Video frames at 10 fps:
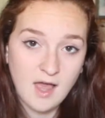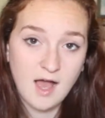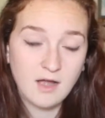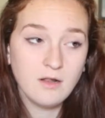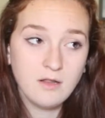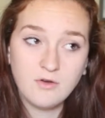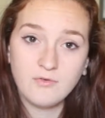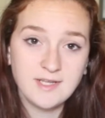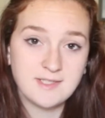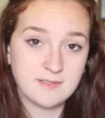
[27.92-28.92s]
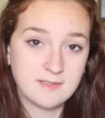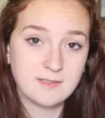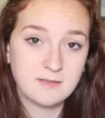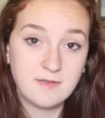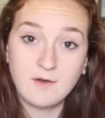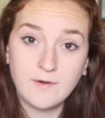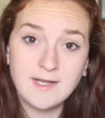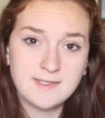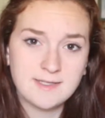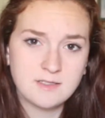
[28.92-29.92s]
I've got a lot of reasons. They're
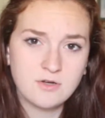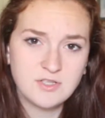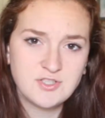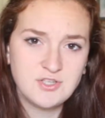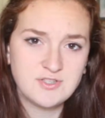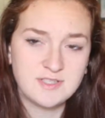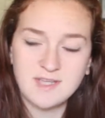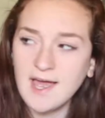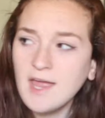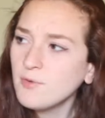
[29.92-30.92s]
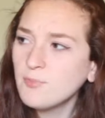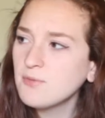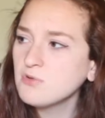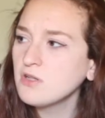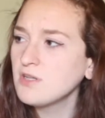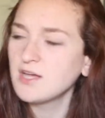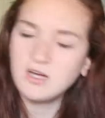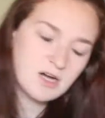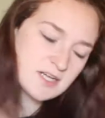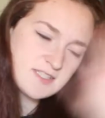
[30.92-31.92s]
reasons, not excuses. I hate when people are like,
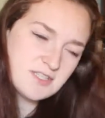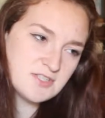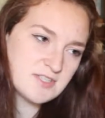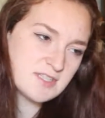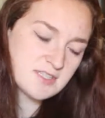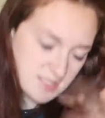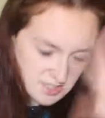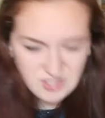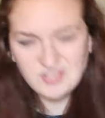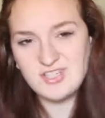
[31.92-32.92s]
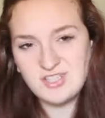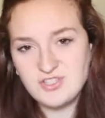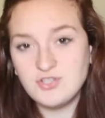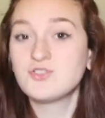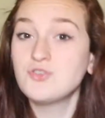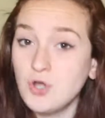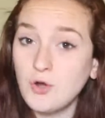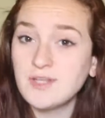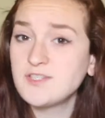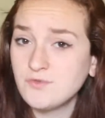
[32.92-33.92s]
oh, excuses, that's just an excuse. No,
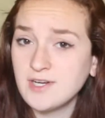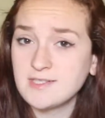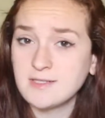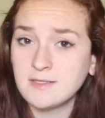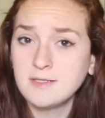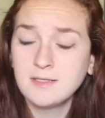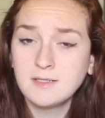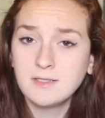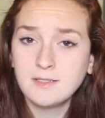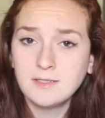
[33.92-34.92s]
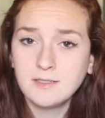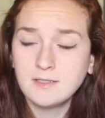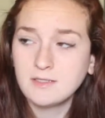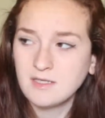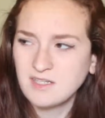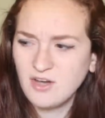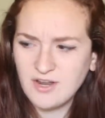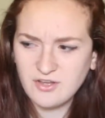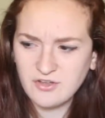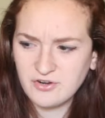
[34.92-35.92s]
it's a reason. God,
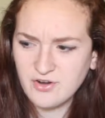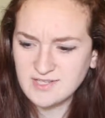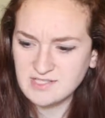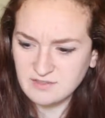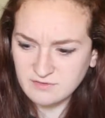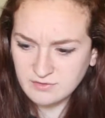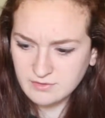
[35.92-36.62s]
I got aggressive.